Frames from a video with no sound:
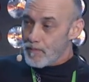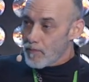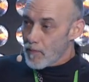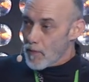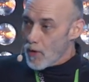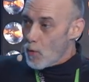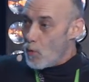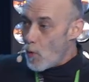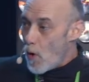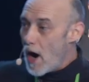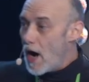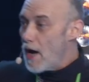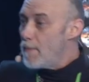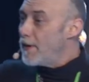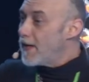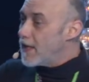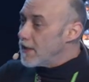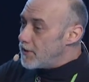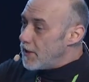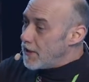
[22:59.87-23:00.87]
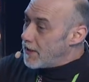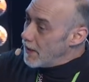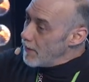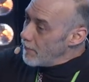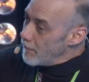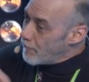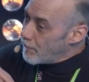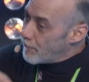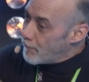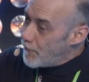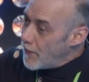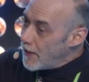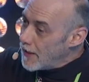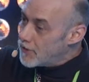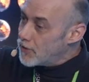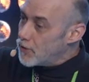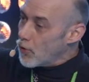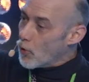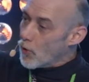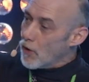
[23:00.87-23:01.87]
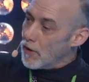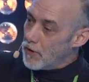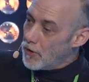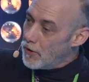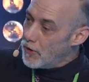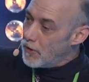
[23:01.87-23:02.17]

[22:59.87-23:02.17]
Why? Because he didn't fix or alert